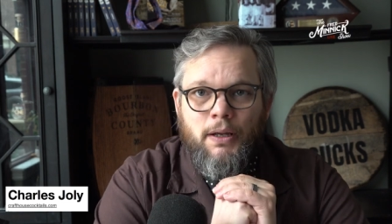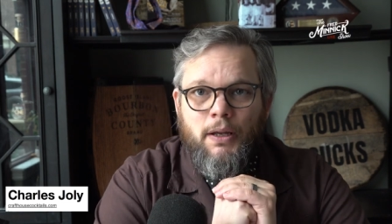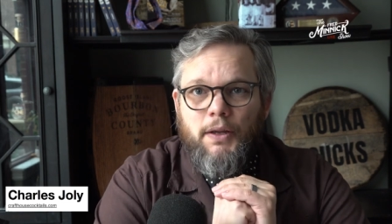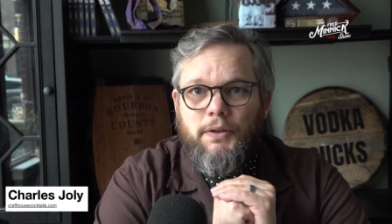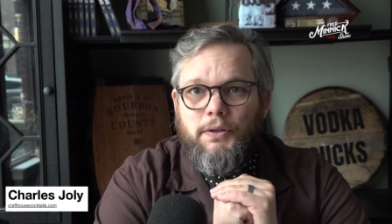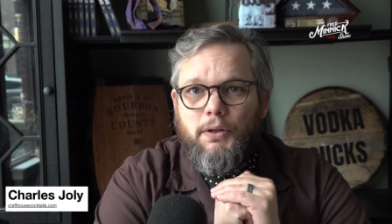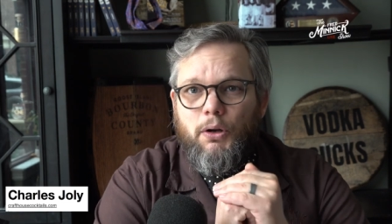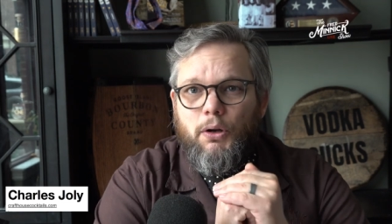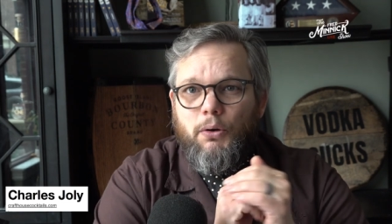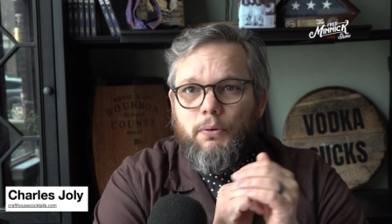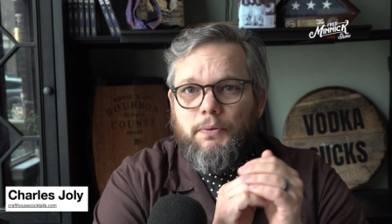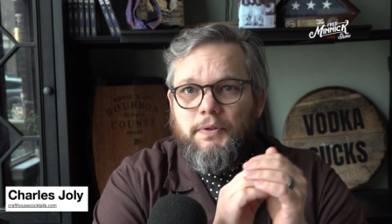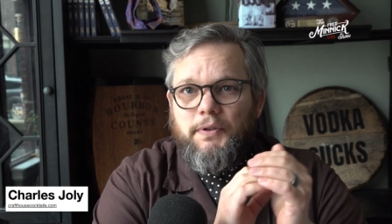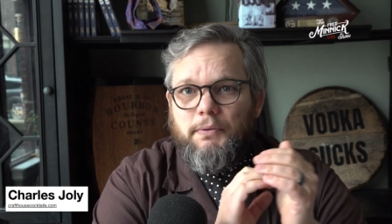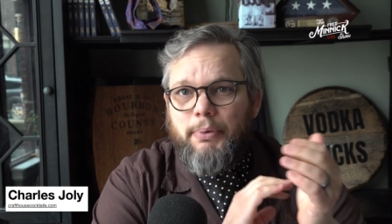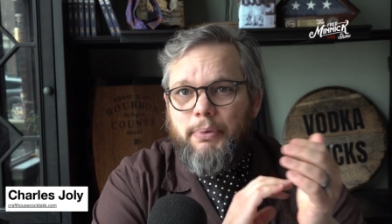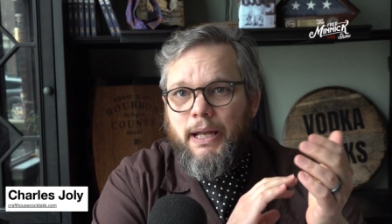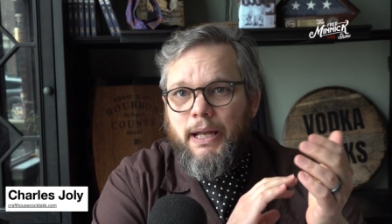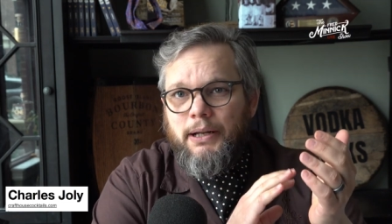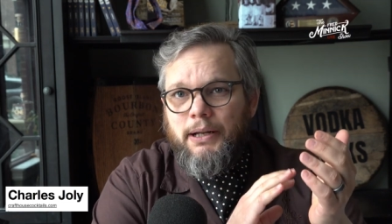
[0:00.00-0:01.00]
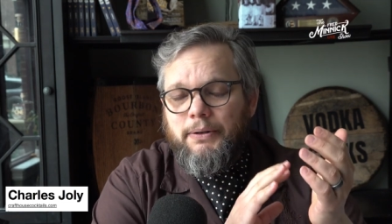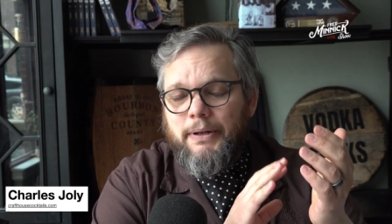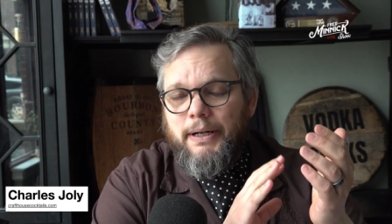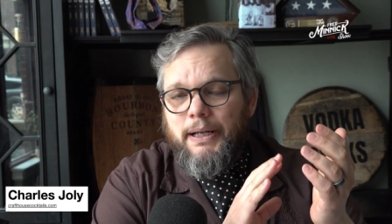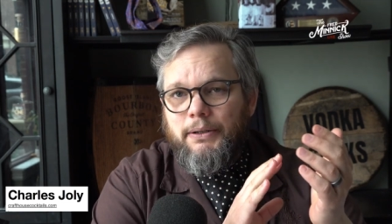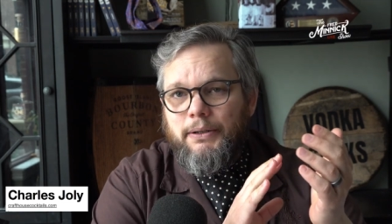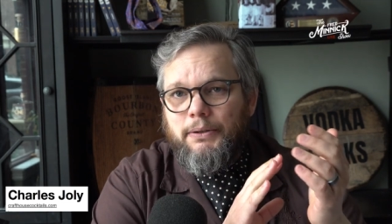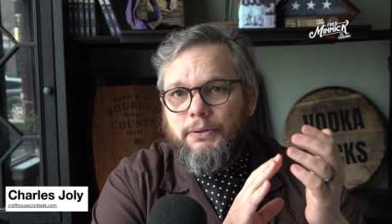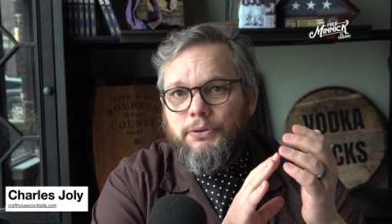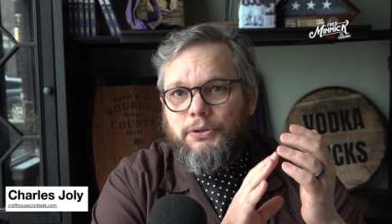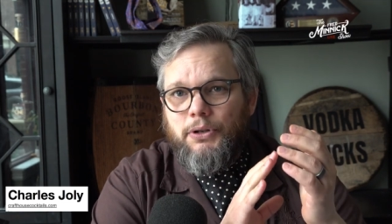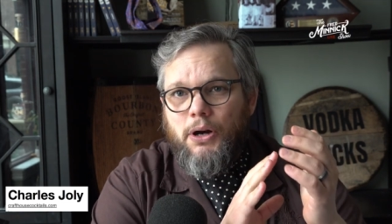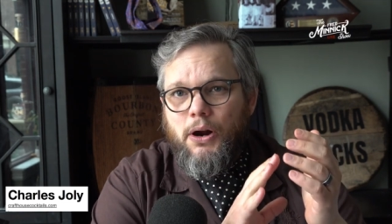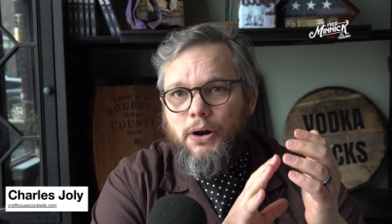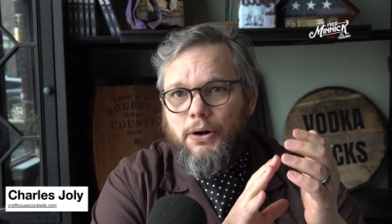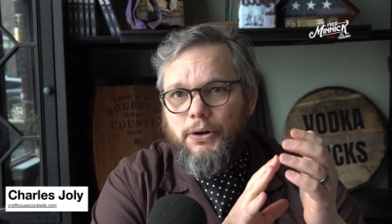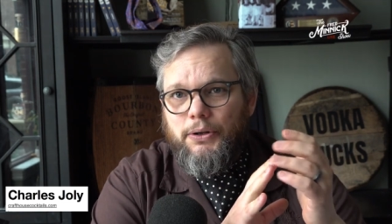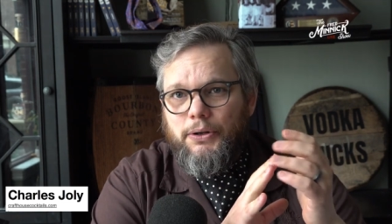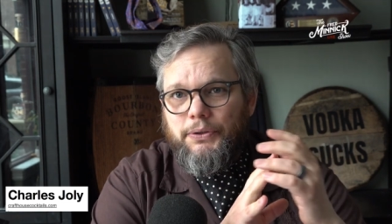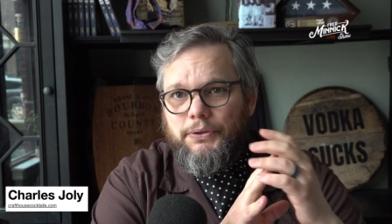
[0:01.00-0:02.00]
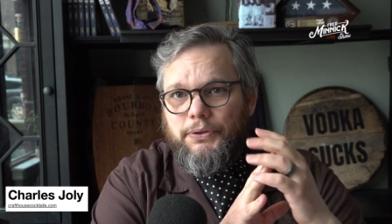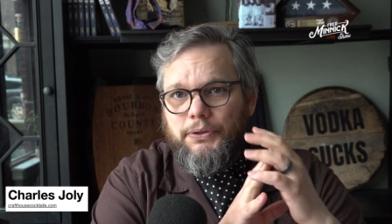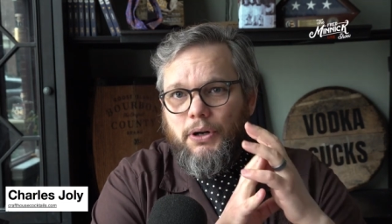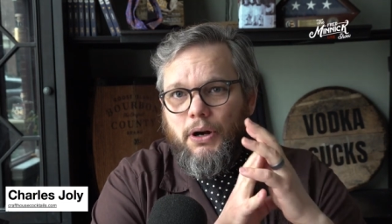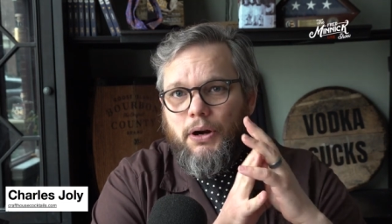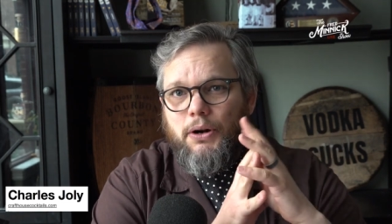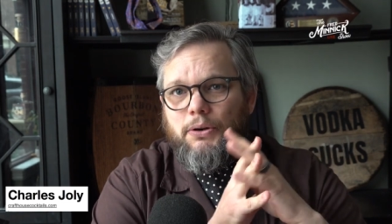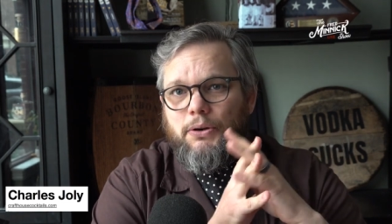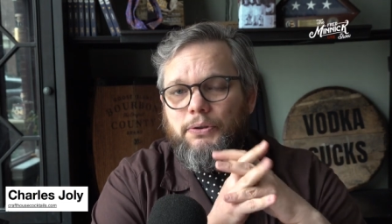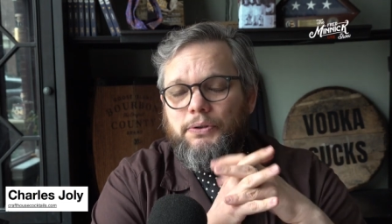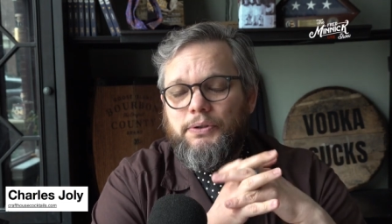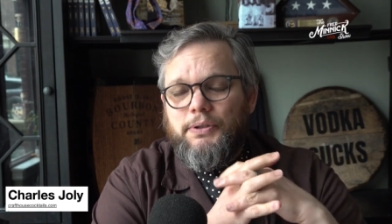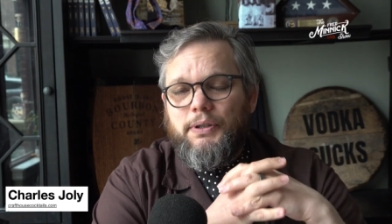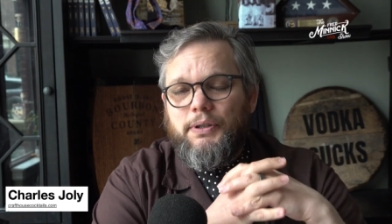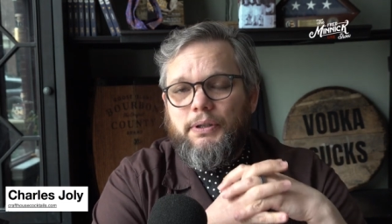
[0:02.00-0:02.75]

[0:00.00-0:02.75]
So some background on Charles. Charles